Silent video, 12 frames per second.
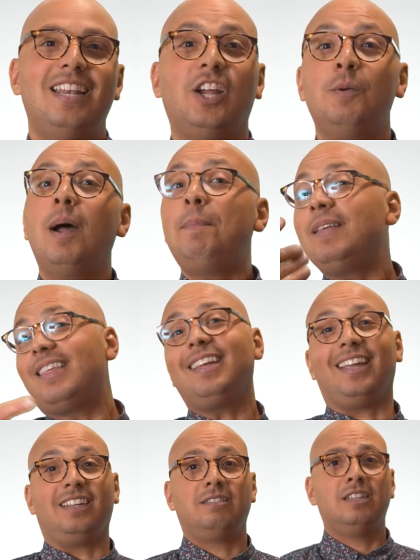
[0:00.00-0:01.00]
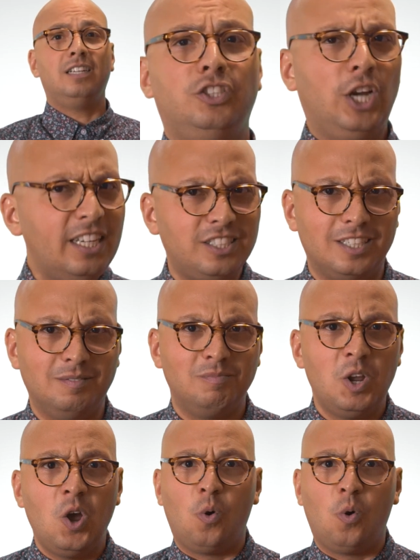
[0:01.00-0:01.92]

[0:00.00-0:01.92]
Now you might be thinking, Jason,